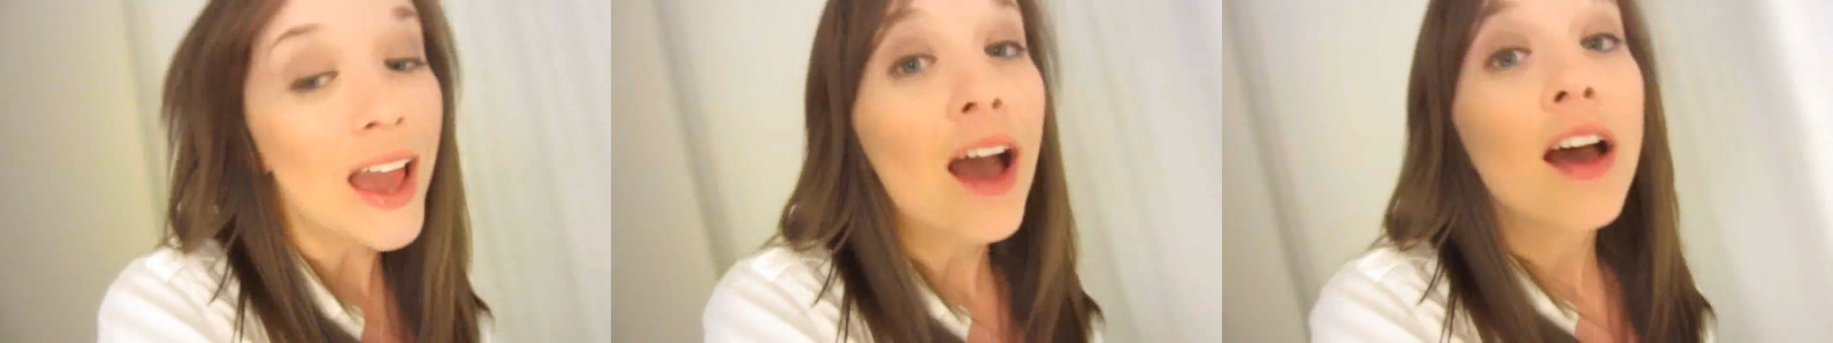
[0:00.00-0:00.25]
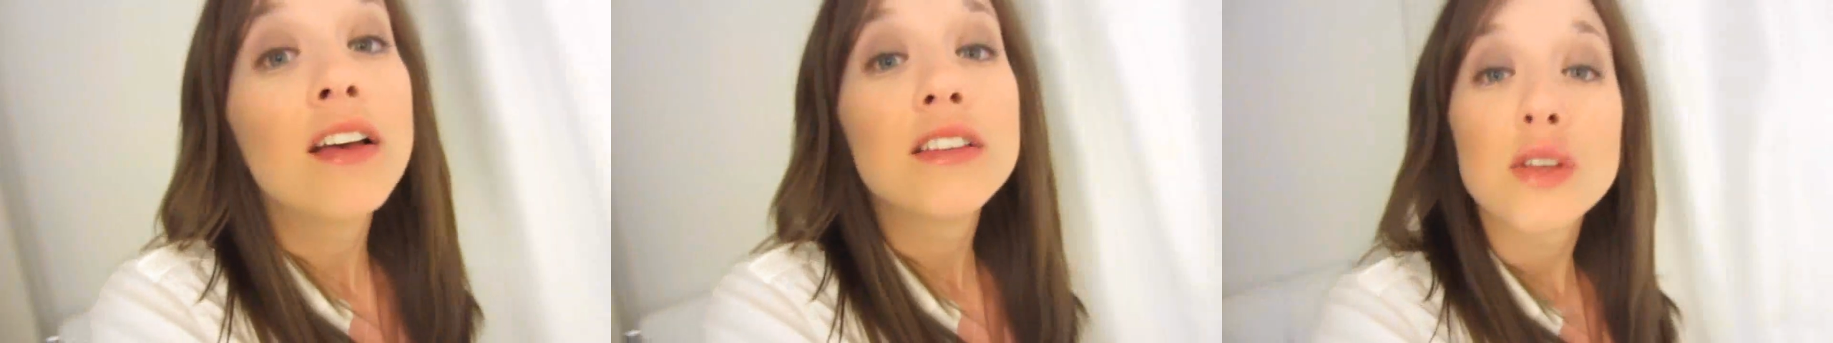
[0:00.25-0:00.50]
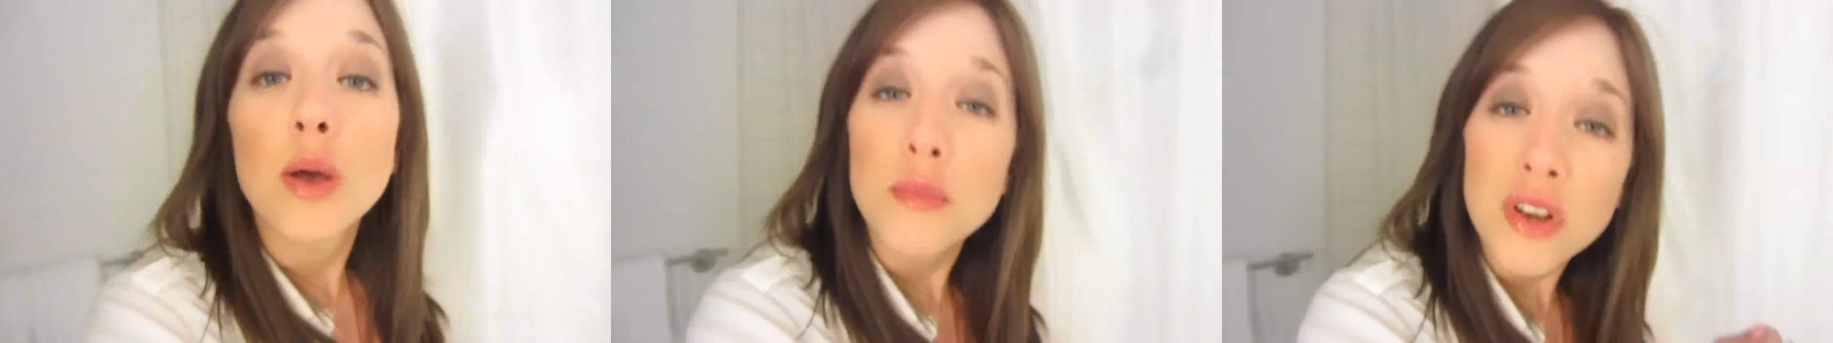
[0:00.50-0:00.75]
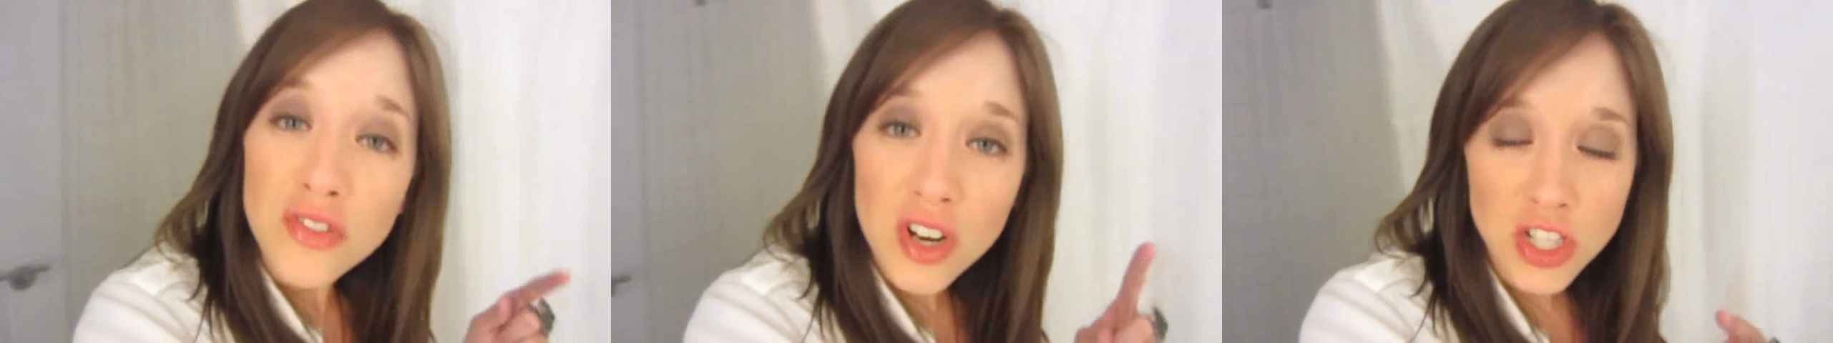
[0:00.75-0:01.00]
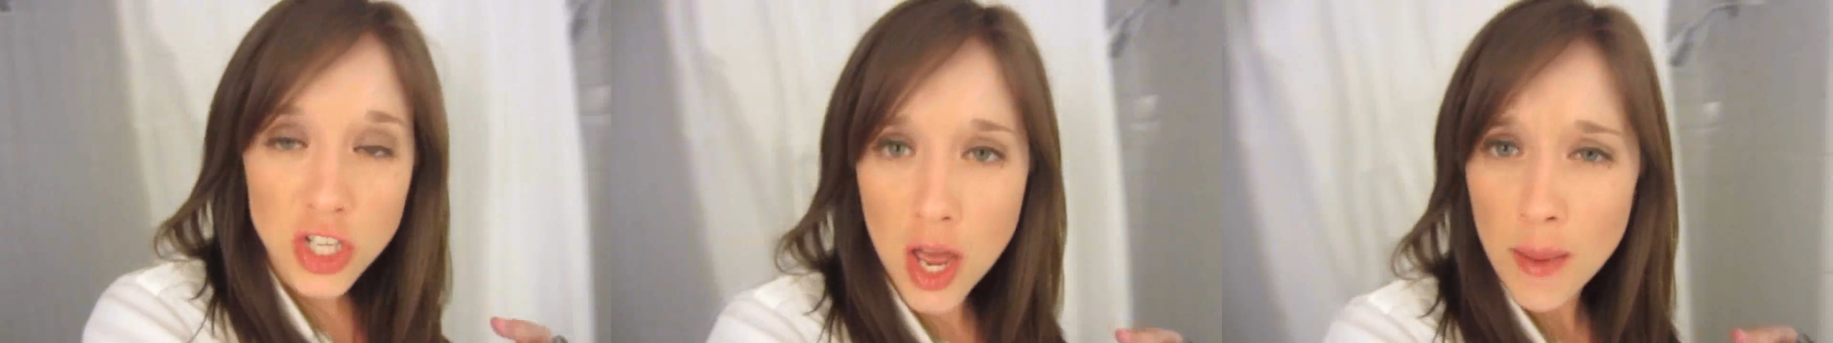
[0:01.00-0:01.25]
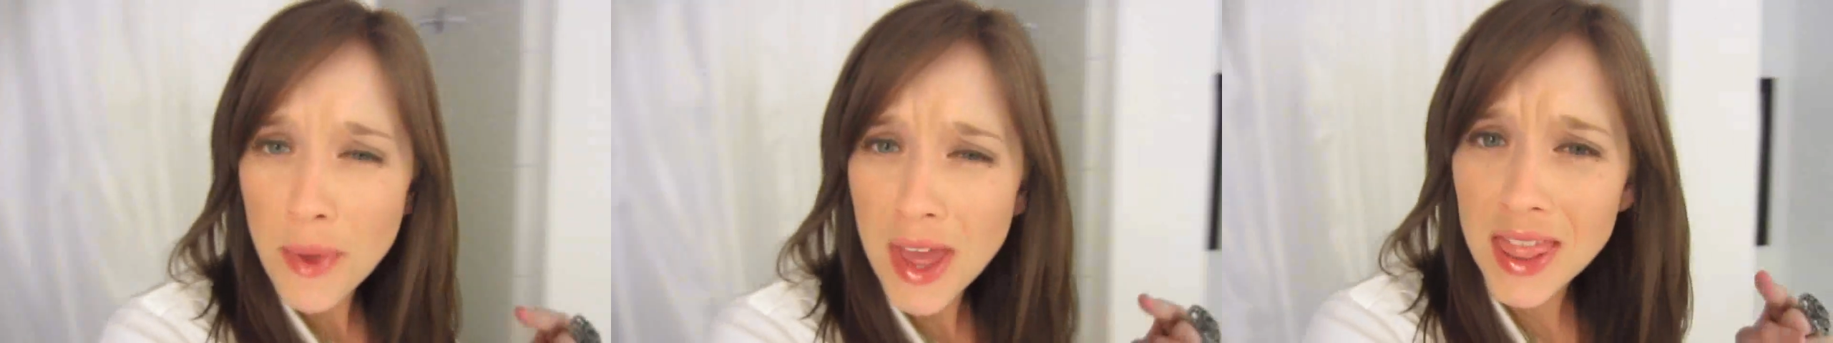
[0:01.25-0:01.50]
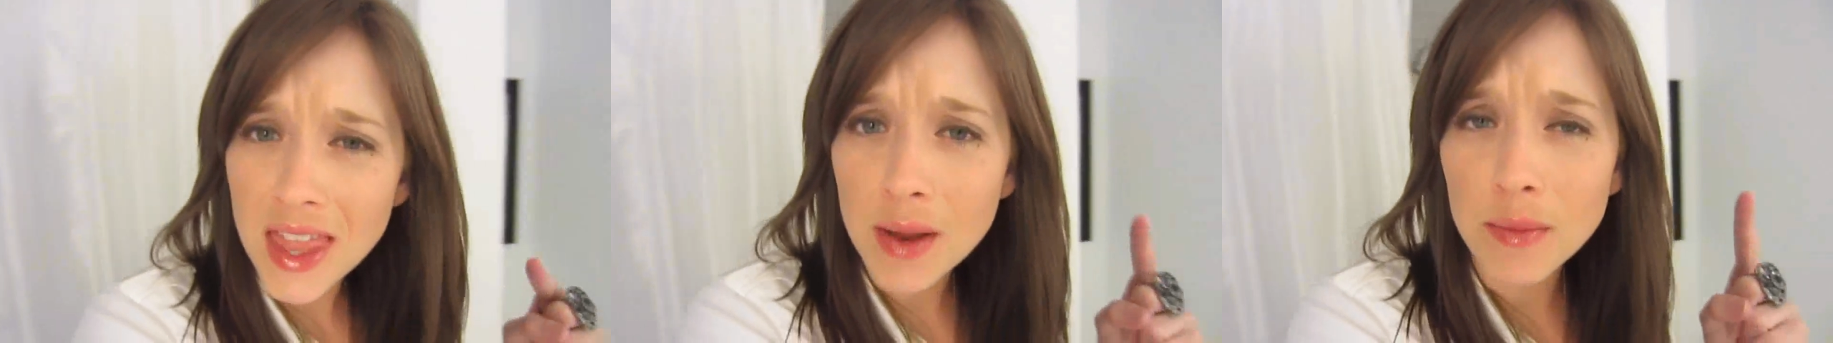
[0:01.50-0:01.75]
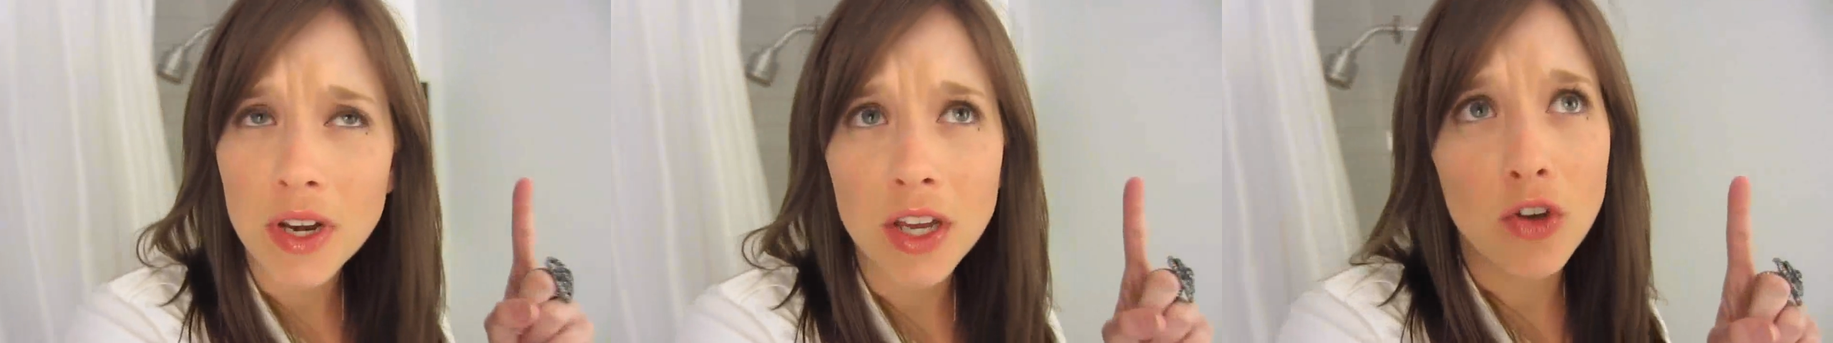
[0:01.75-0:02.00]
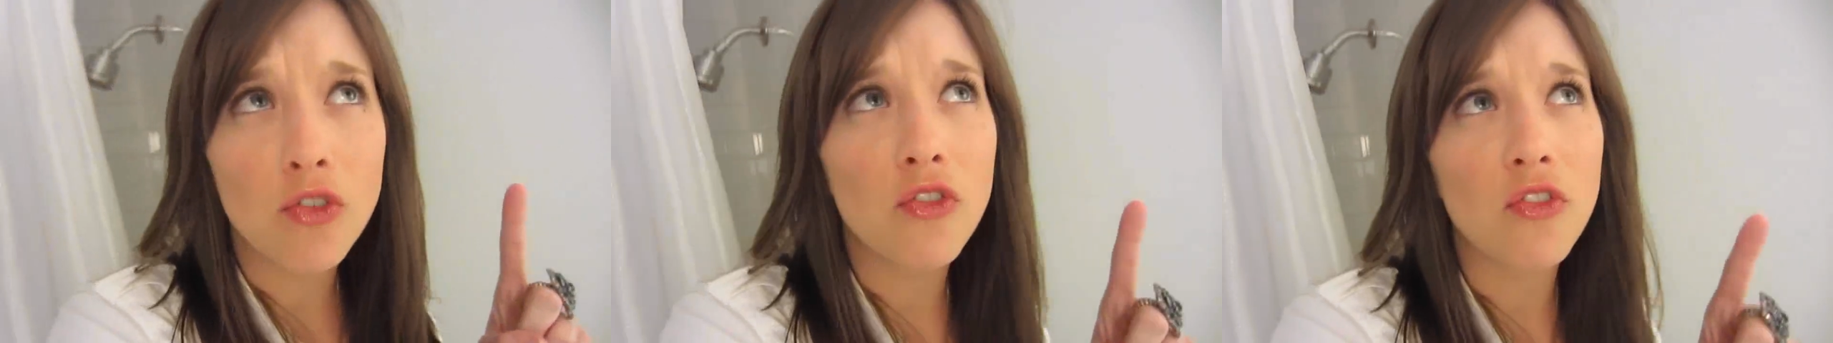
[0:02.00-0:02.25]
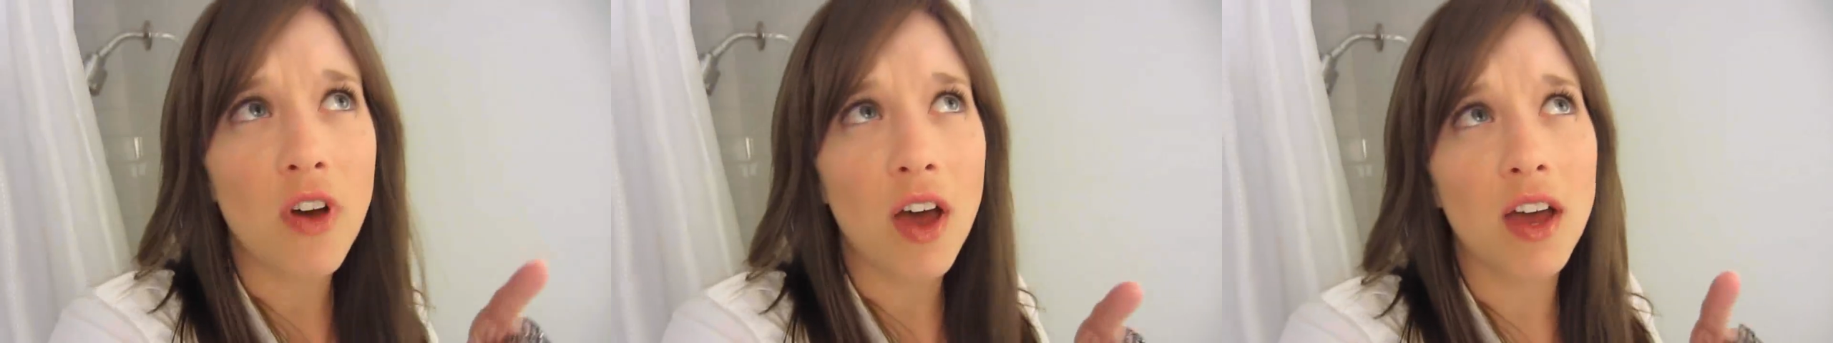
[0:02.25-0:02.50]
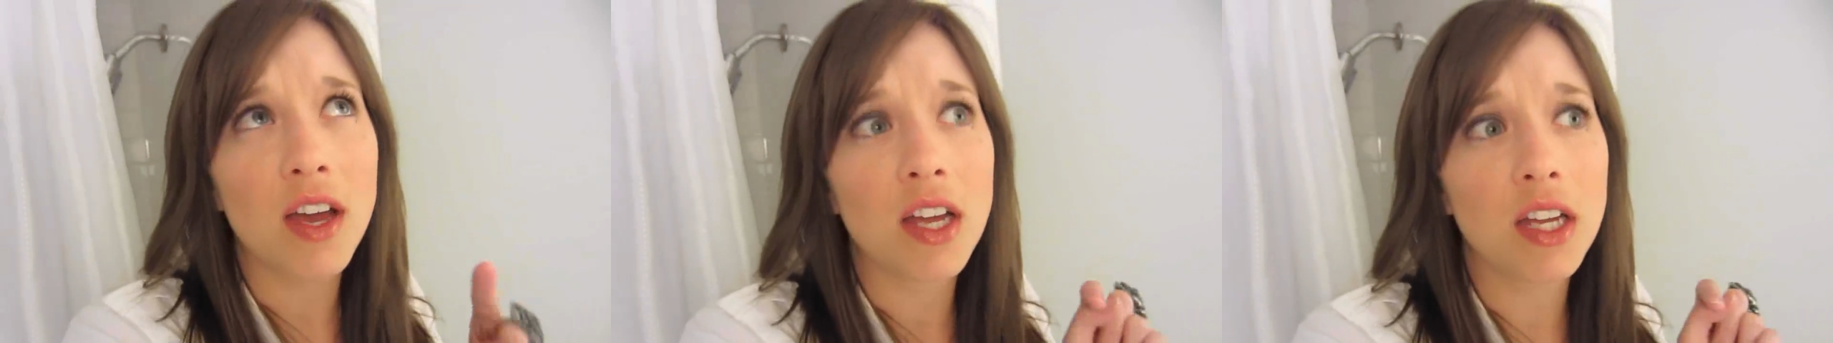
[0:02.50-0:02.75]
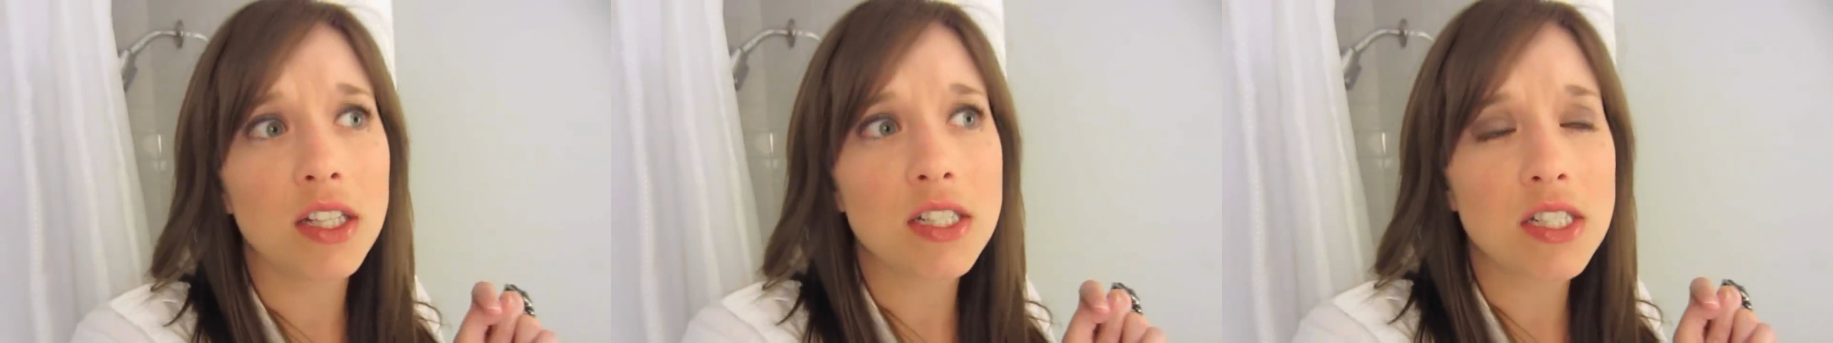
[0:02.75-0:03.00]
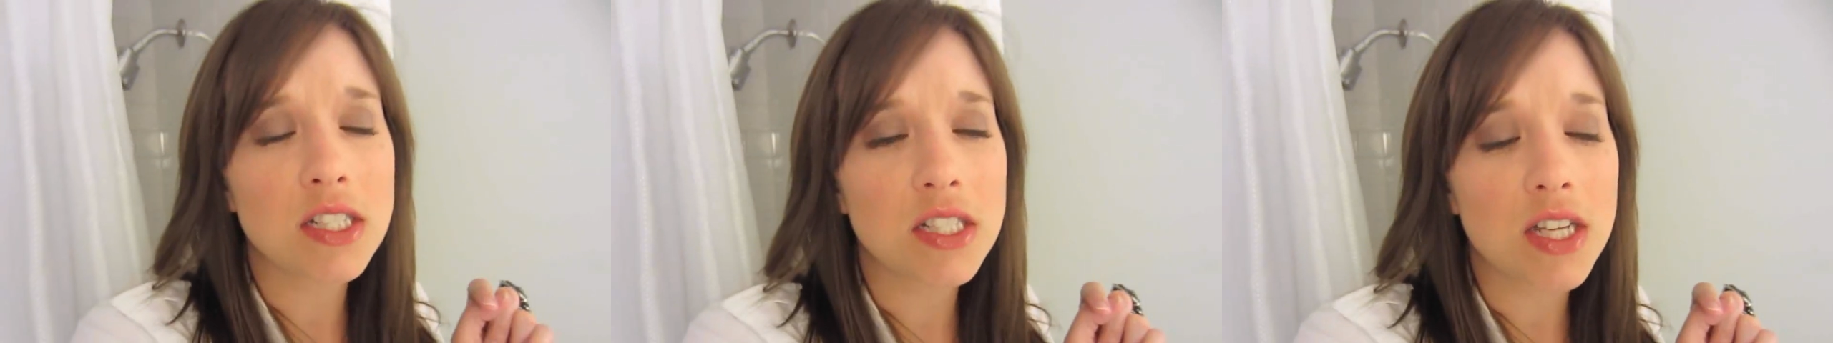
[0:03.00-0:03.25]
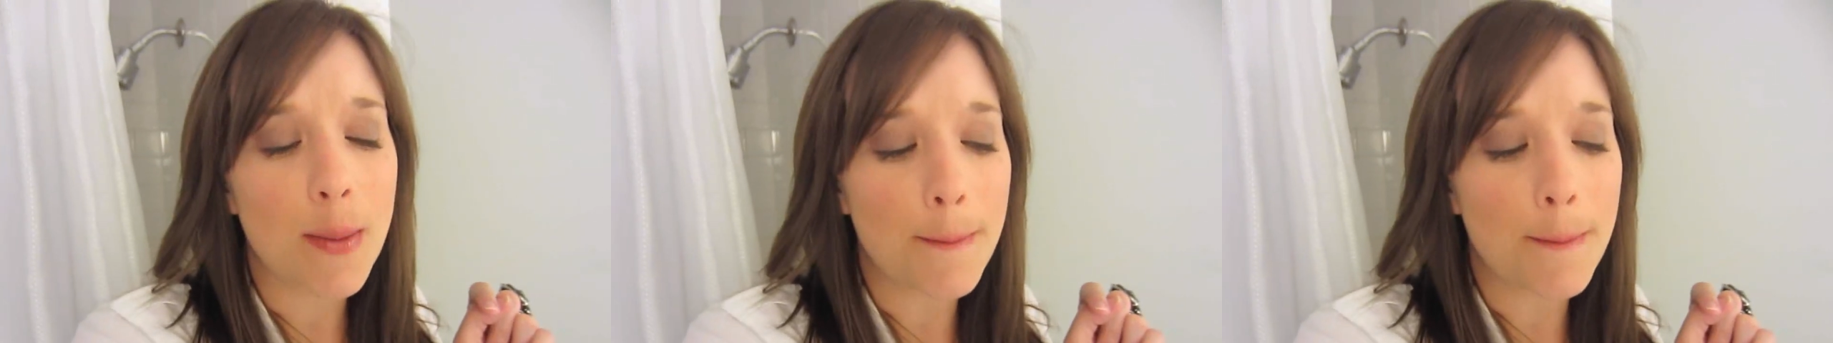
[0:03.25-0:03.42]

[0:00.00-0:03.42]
yeah. So I'm gonna freshen up and then I'm gonna go find